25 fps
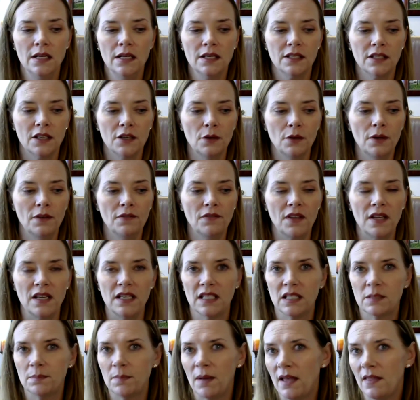So if they
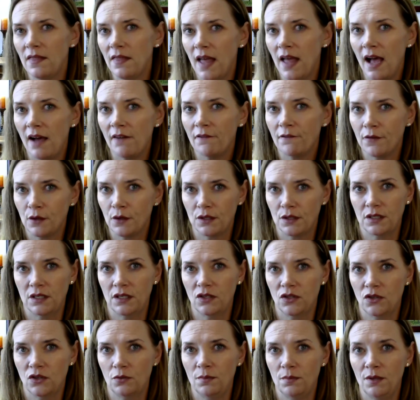spend that first
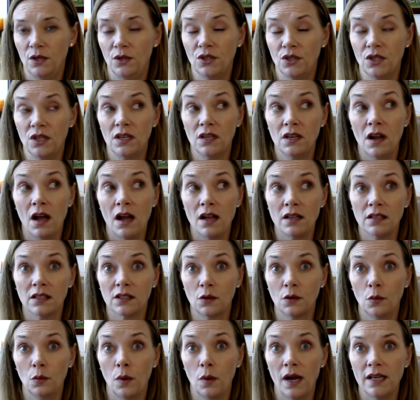distribution not
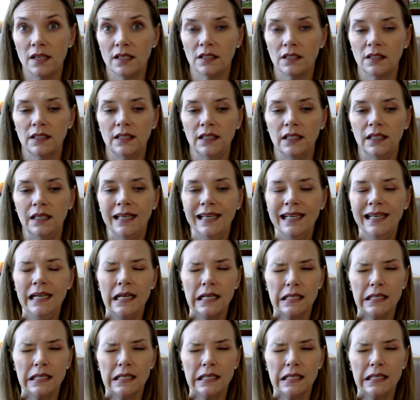so wisely,